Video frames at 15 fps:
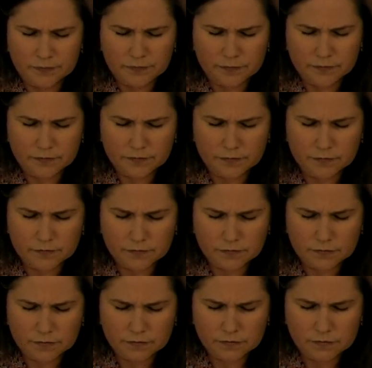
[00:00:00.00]

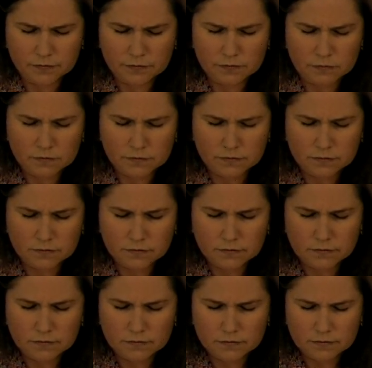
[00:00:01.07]

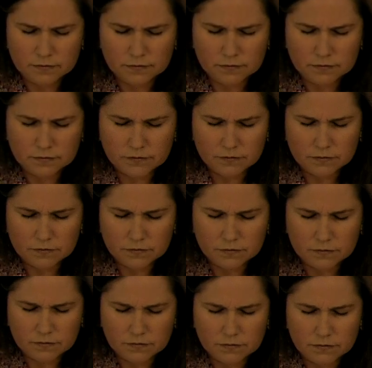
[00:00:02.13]

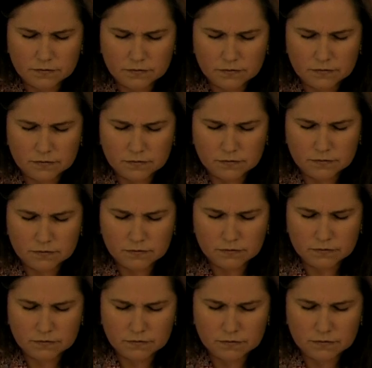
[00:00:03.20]

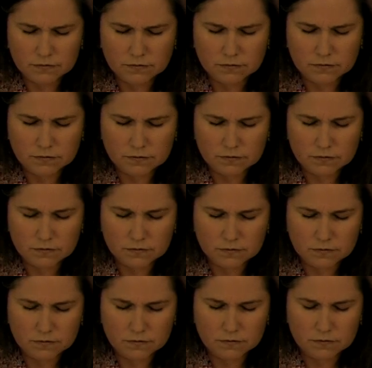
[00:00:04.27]

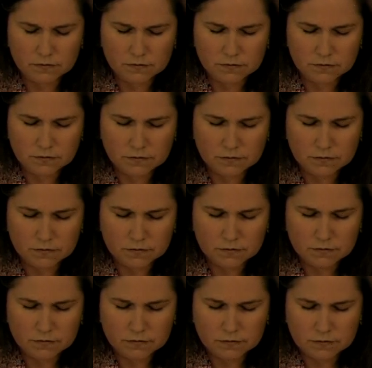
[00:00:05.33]
[no speech]